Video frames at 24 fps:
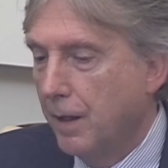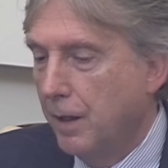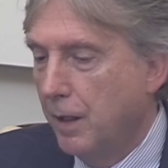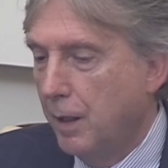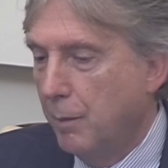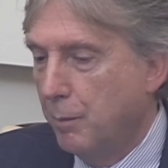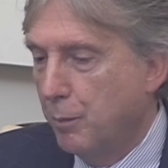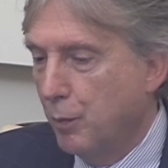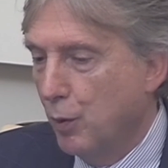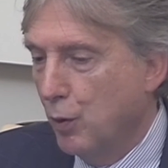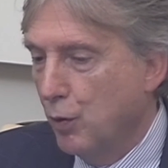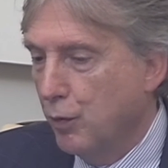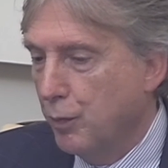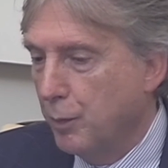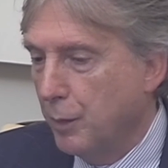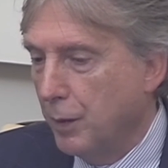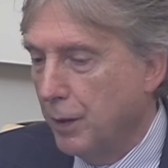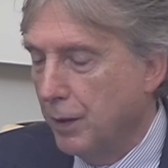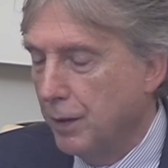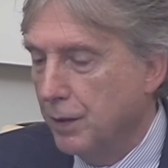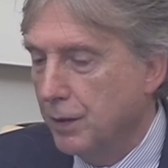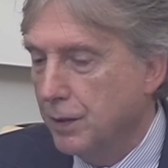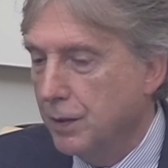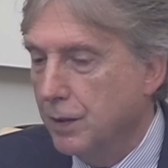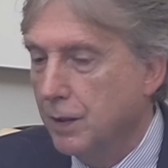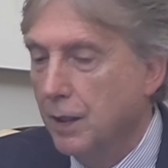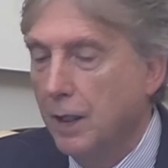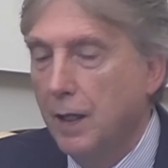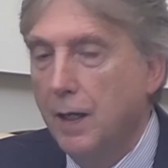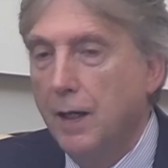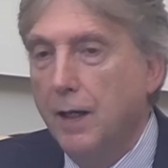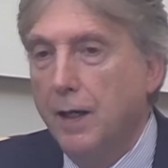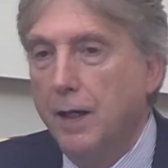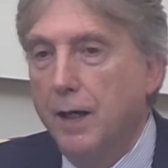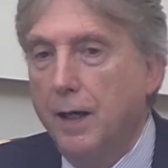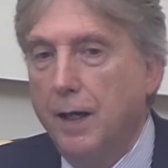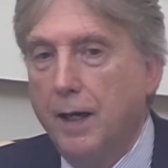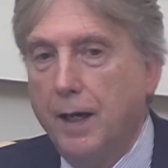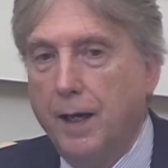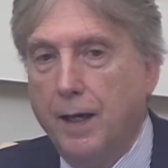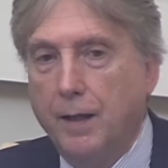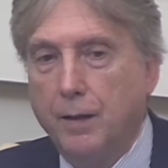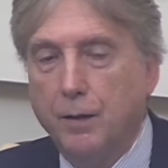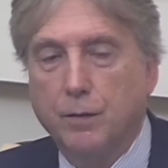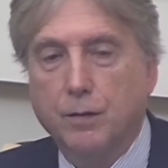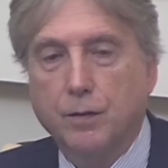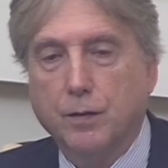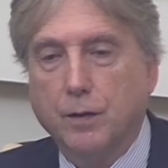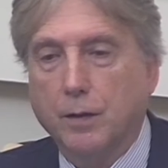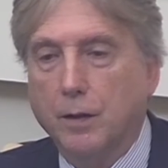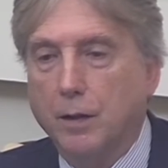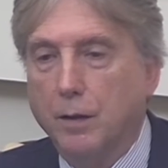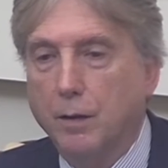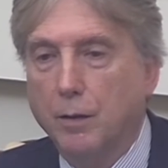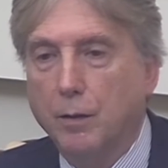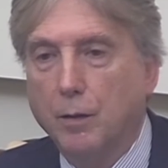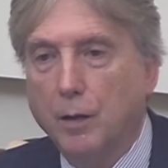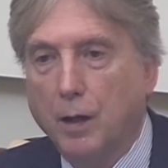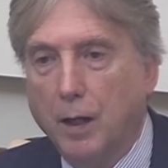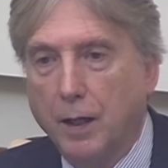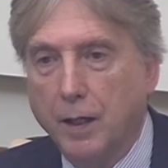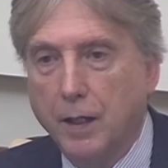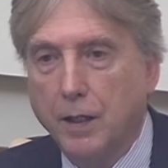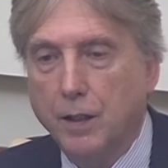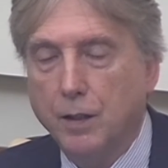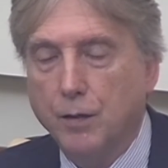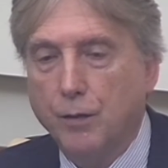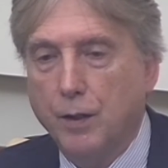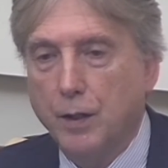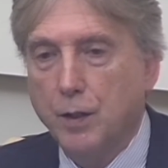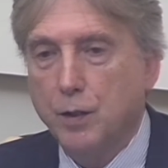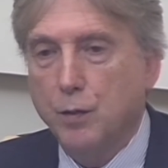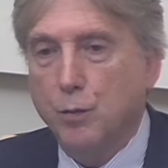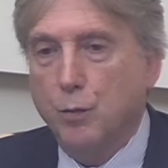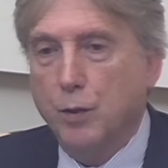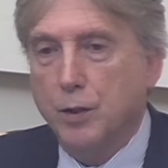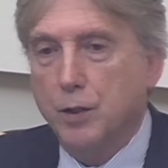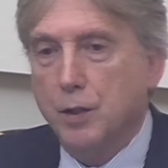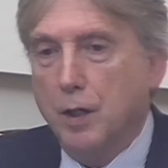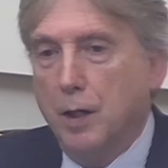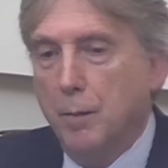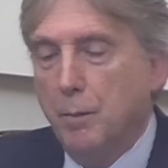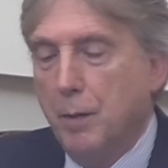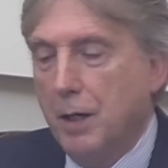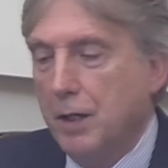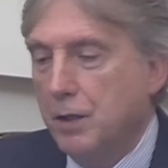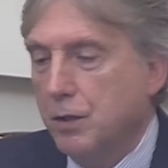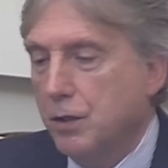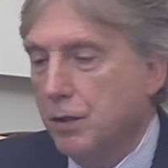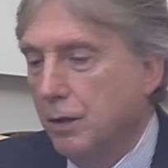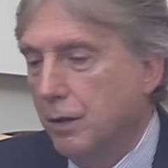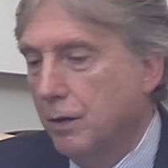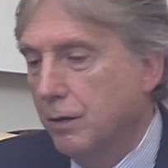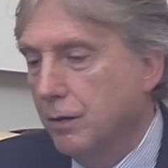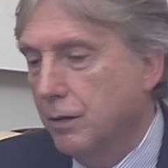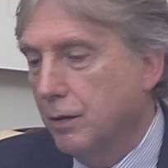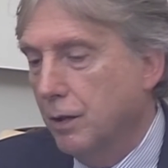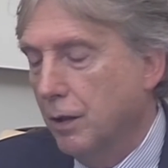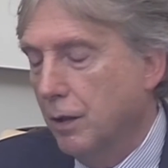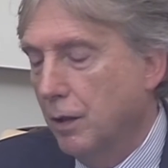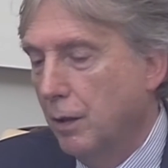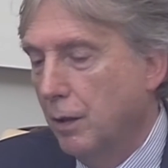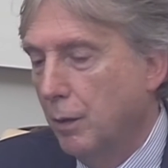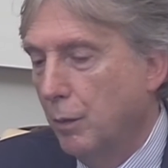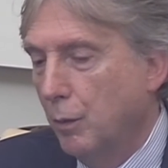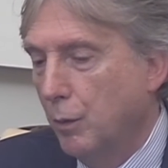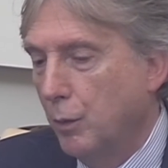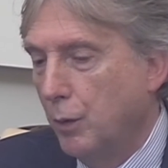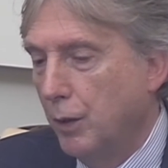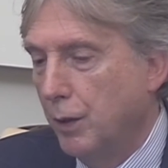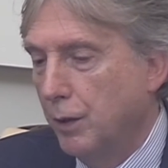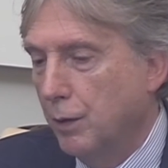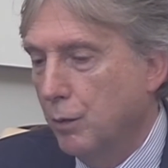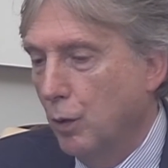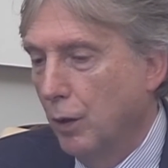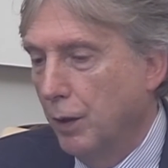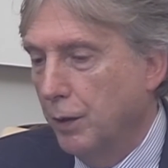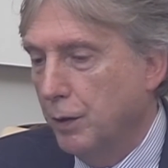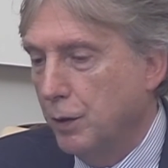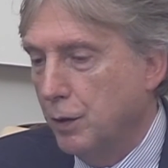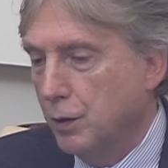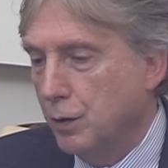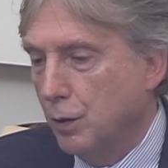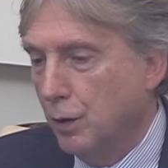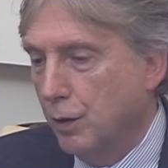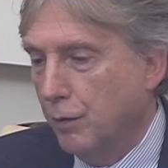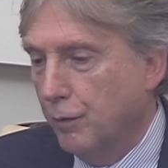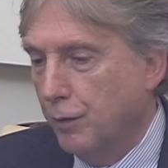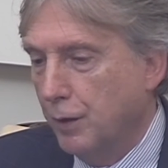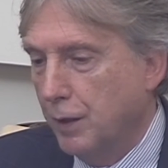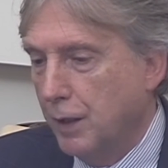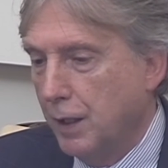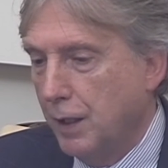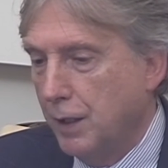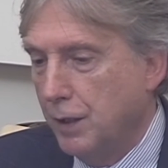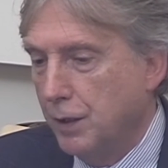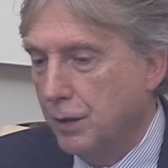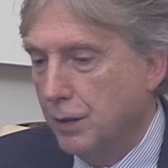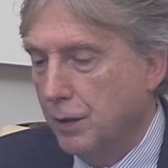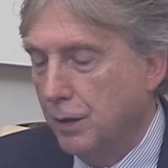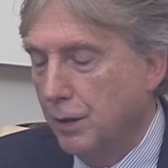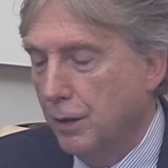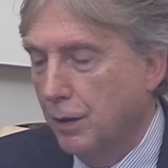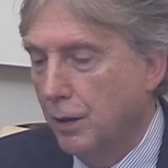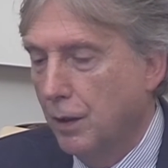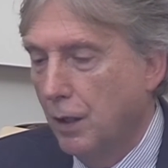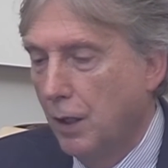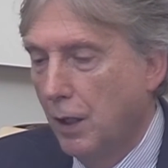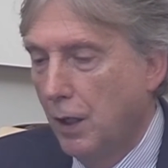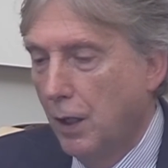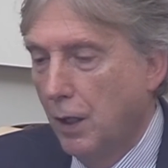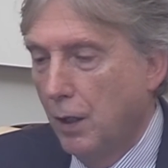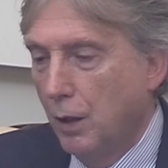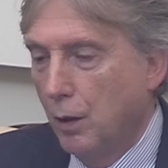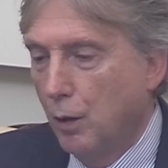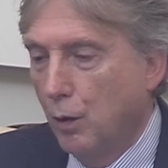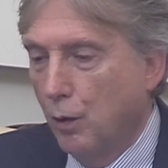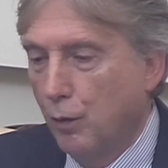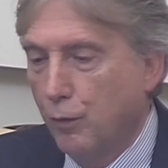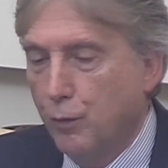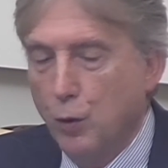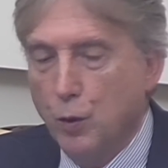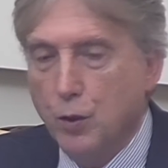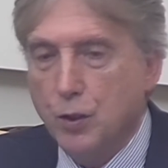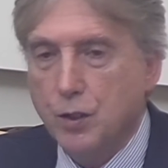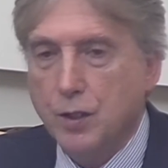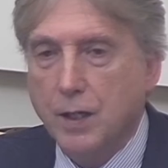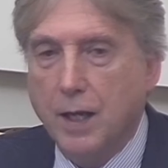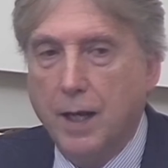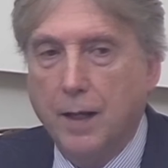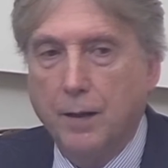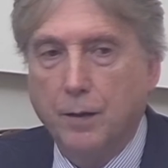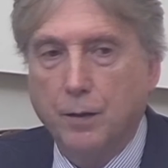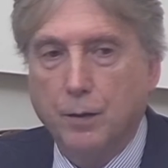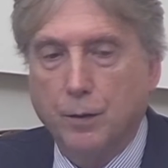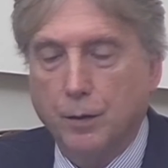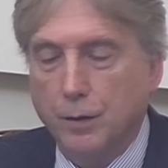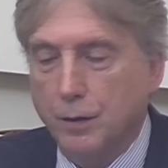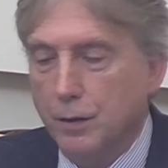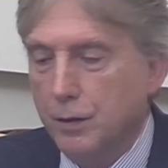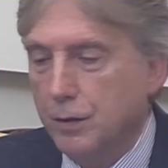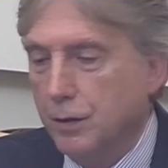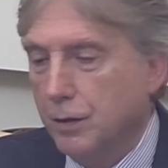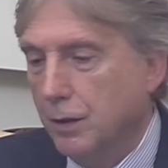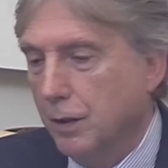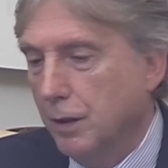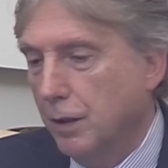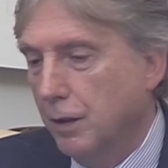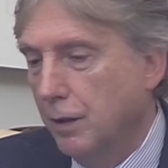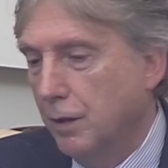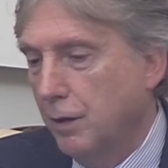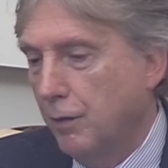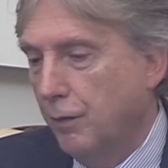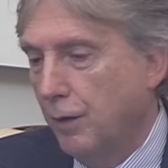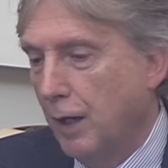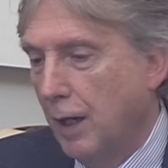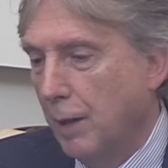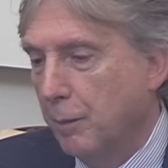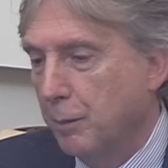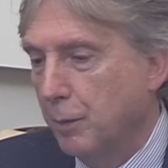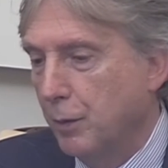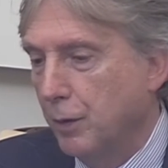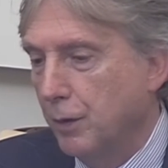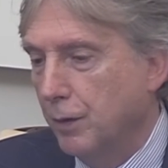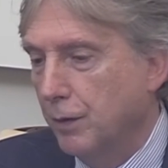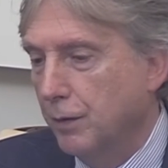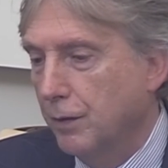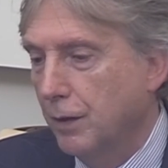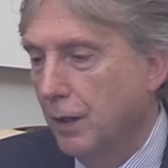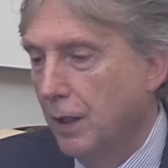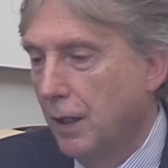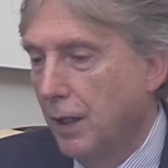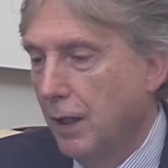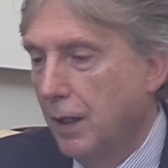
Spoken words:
improvements, and like intervention which I mentioned with quality certification or food standards development,